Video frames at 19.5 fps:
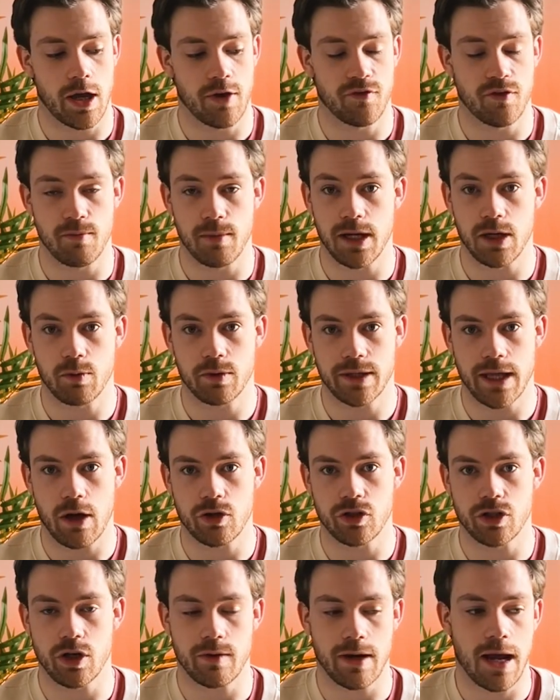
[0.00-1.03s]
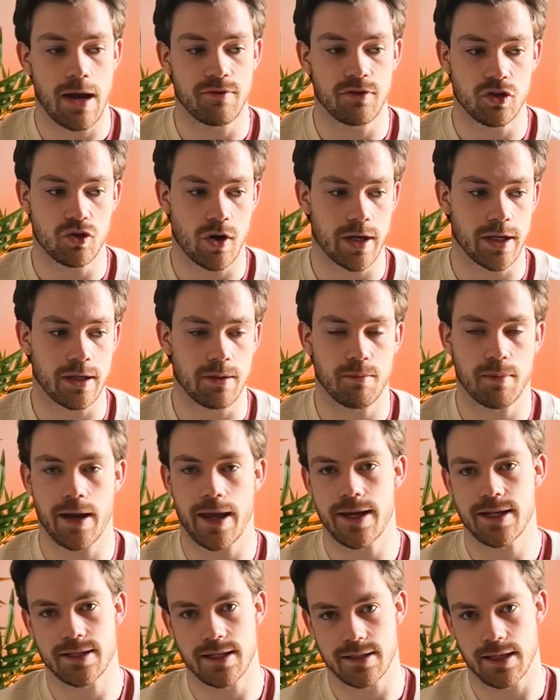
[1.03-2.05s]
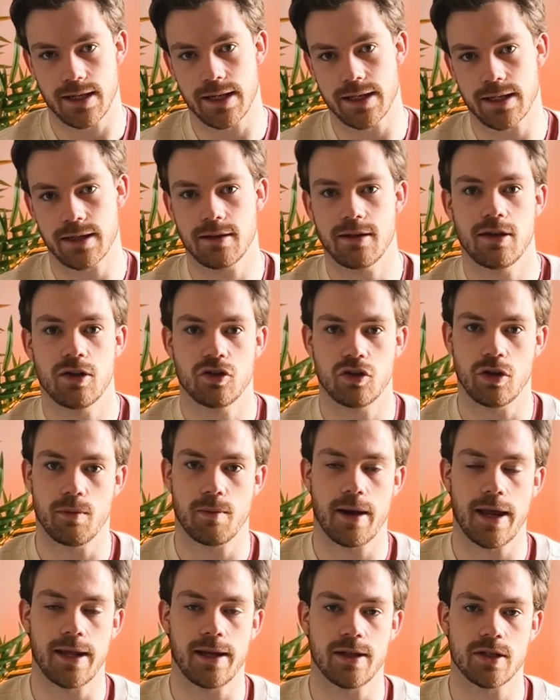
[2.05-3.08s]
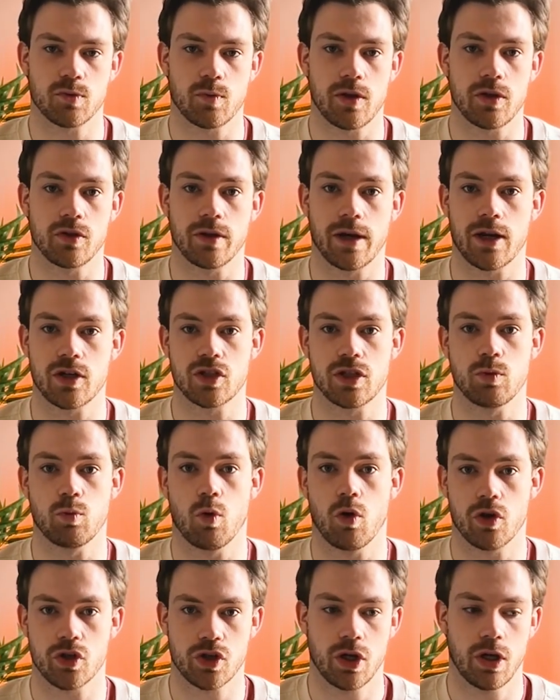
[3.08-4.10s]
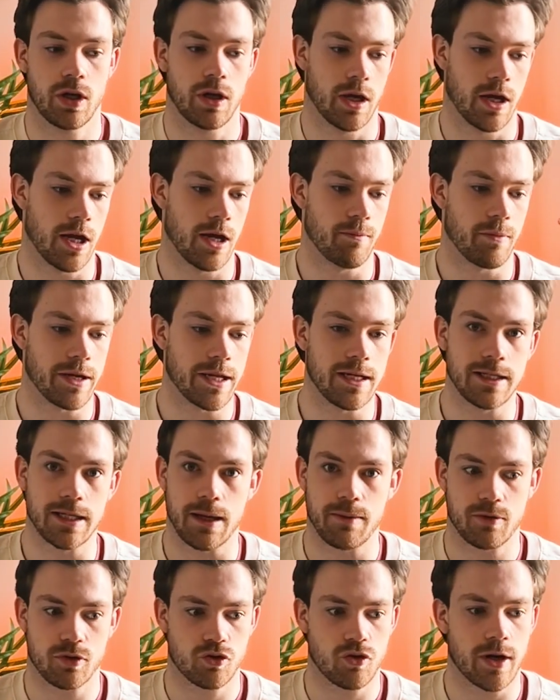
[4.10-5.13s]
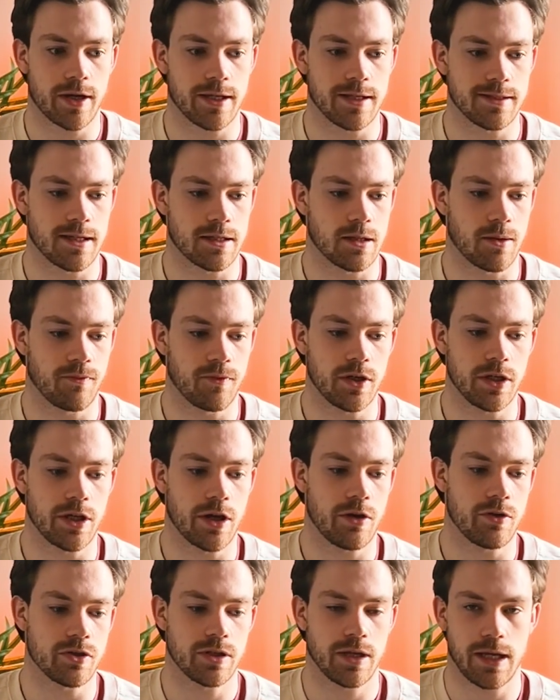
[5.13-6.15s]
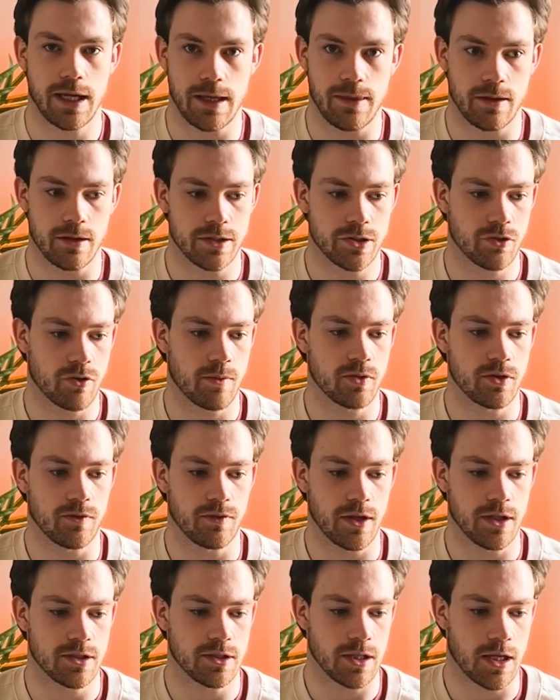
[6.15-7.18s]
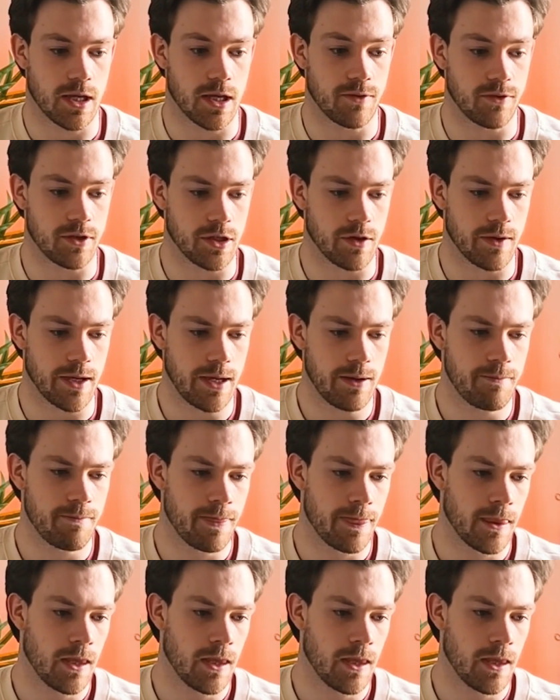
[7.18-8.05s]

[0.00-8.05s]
familiar with that, or you don't have the tracking in place, there's a link to the playlist where you can actually watch my in-depth tracking setup videos in the description of this video here.